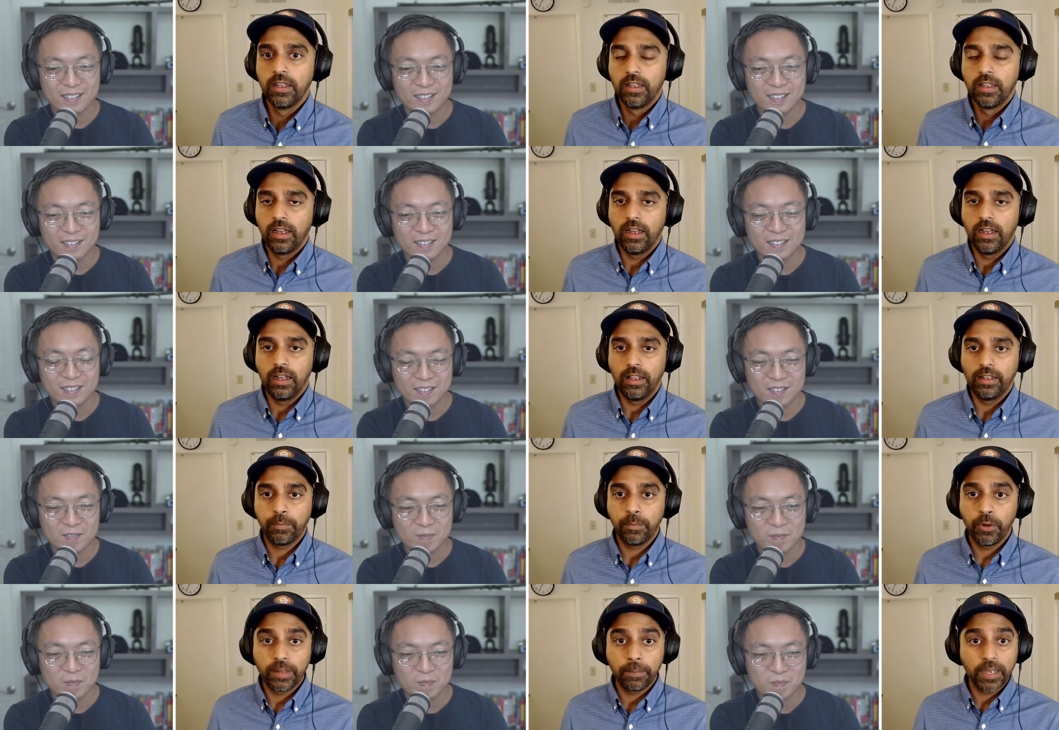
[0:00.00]
Speaker 1: uh,
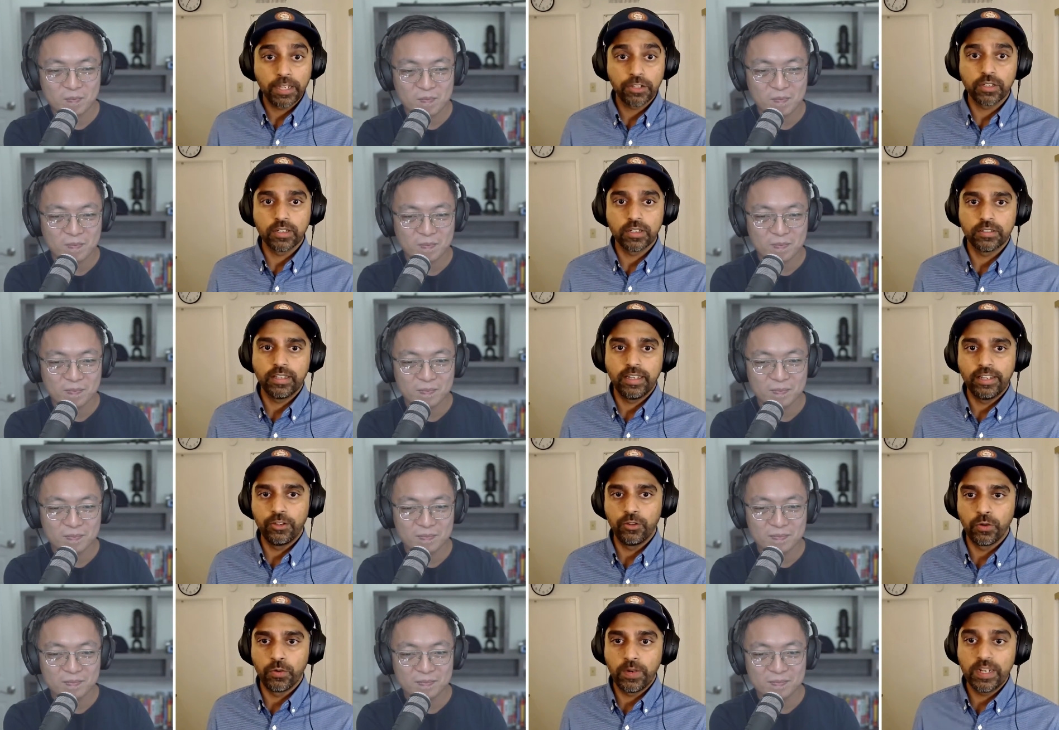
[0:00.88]
like putting pictures
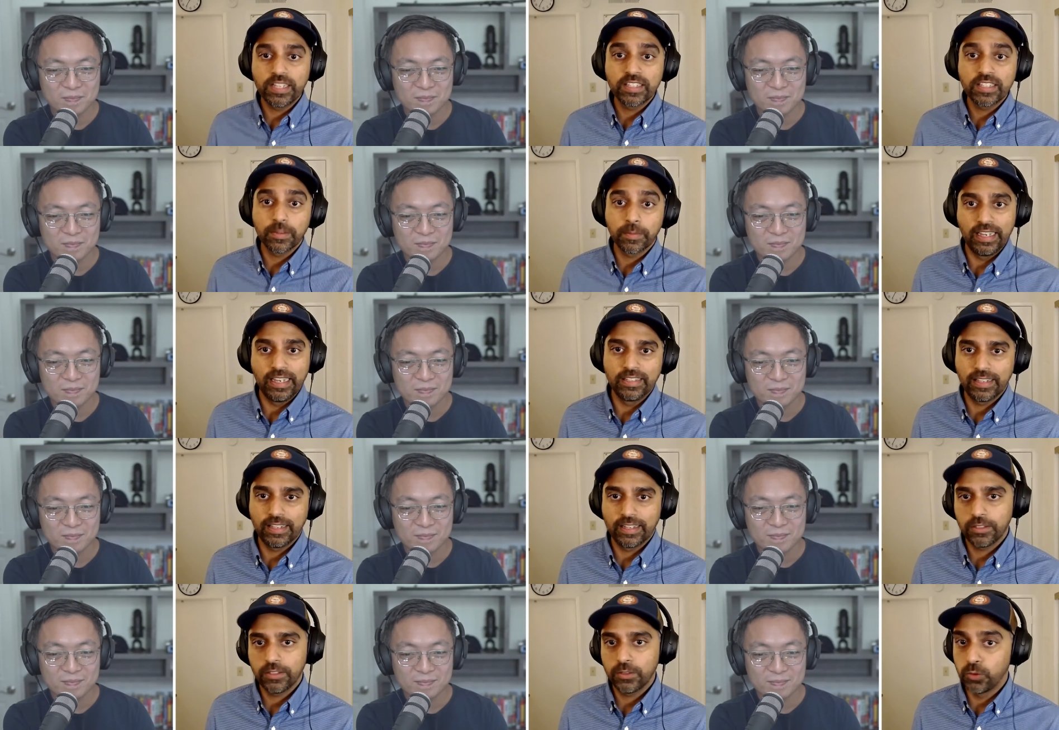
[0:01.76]
in your resume is
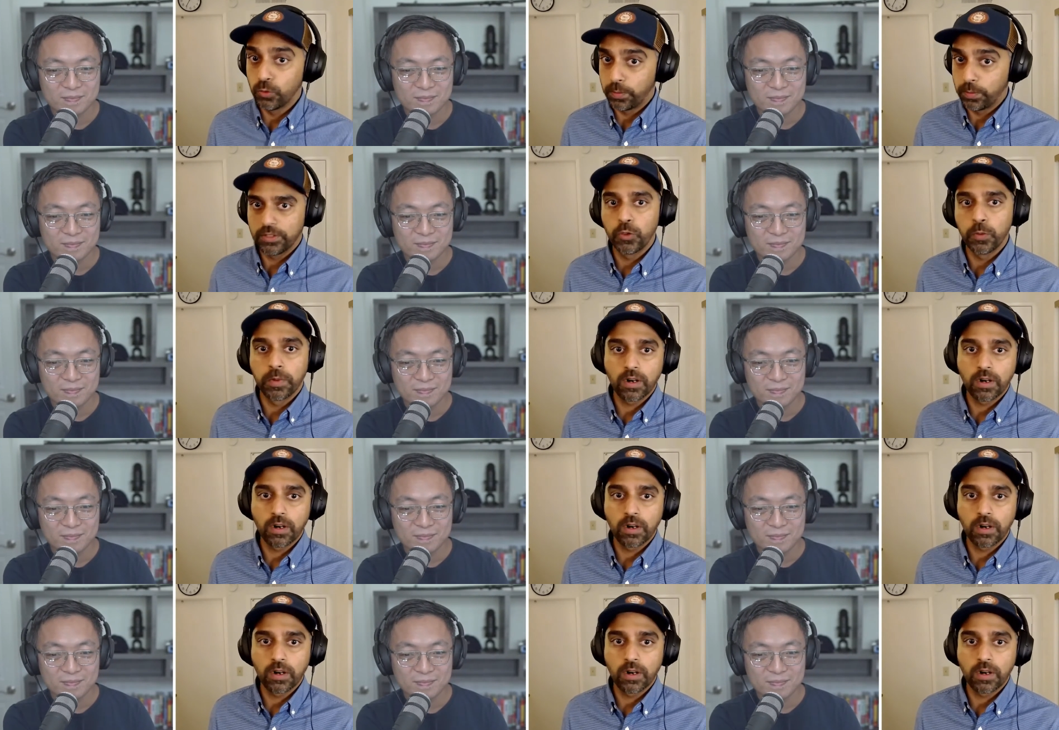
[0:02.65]
like super super